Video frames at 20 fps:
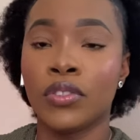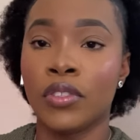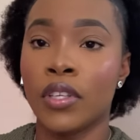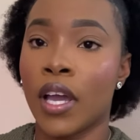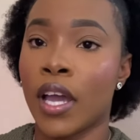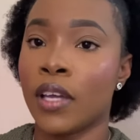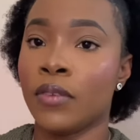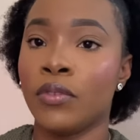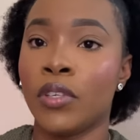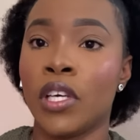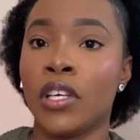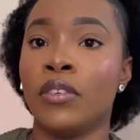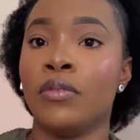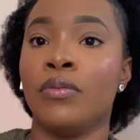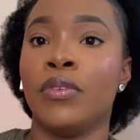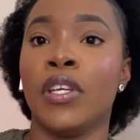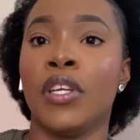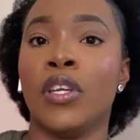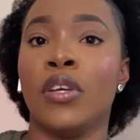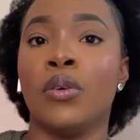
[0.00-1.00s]
done
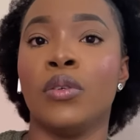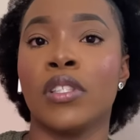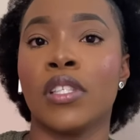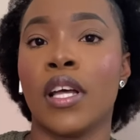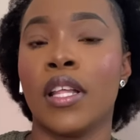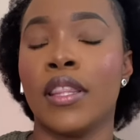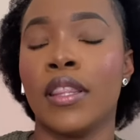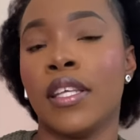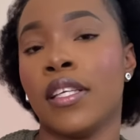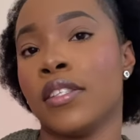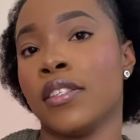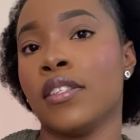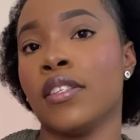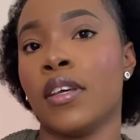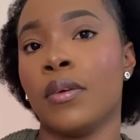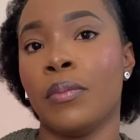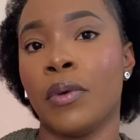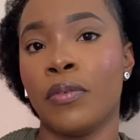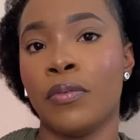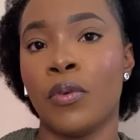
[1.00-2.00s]
videos on this
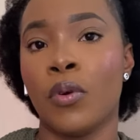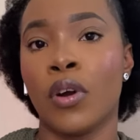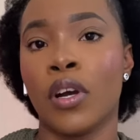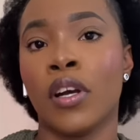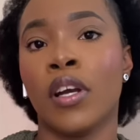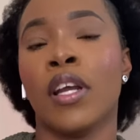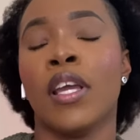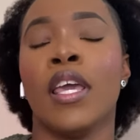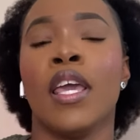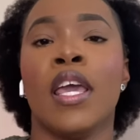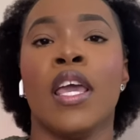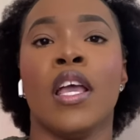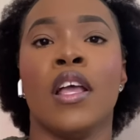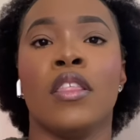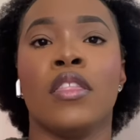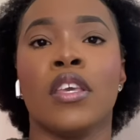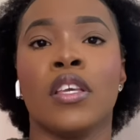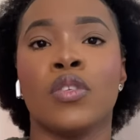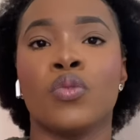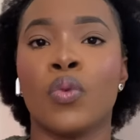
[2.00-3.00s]
before,
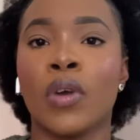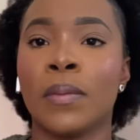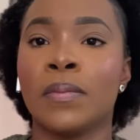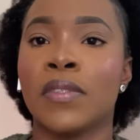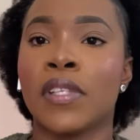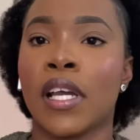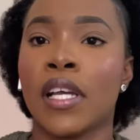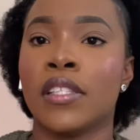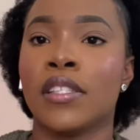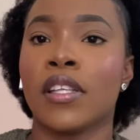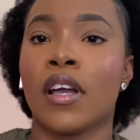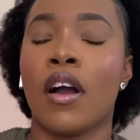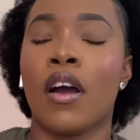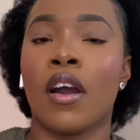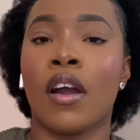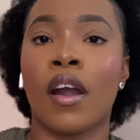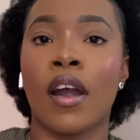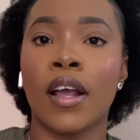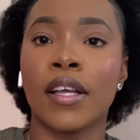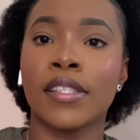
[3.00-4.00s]
these websites
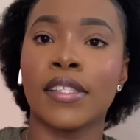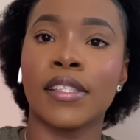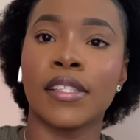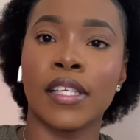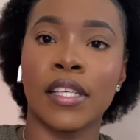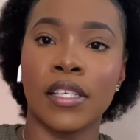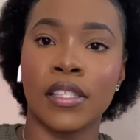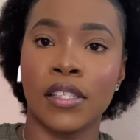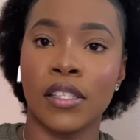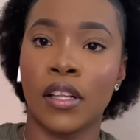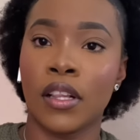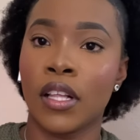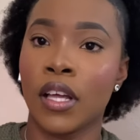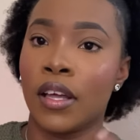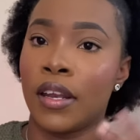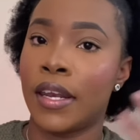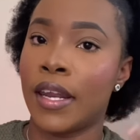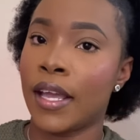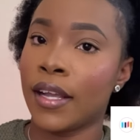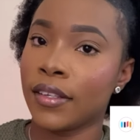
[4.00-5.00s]
are Seasonal
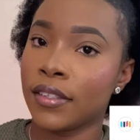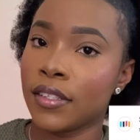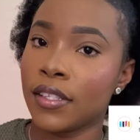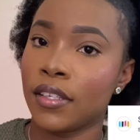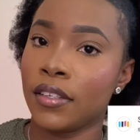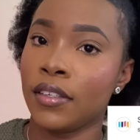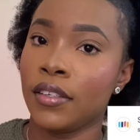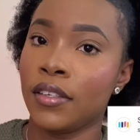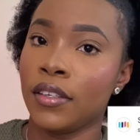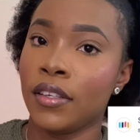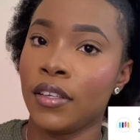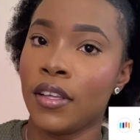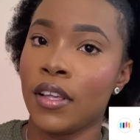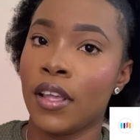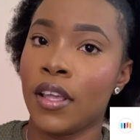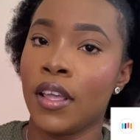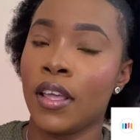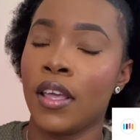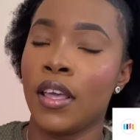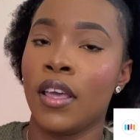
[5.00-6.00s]
Connect
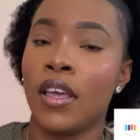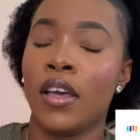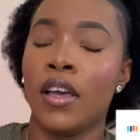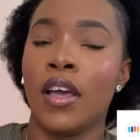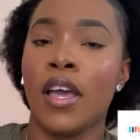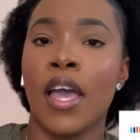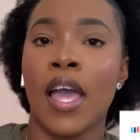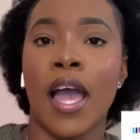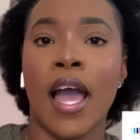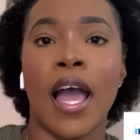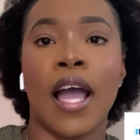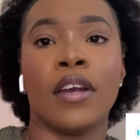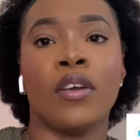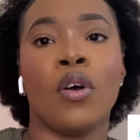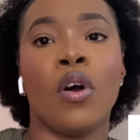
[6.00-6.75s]
and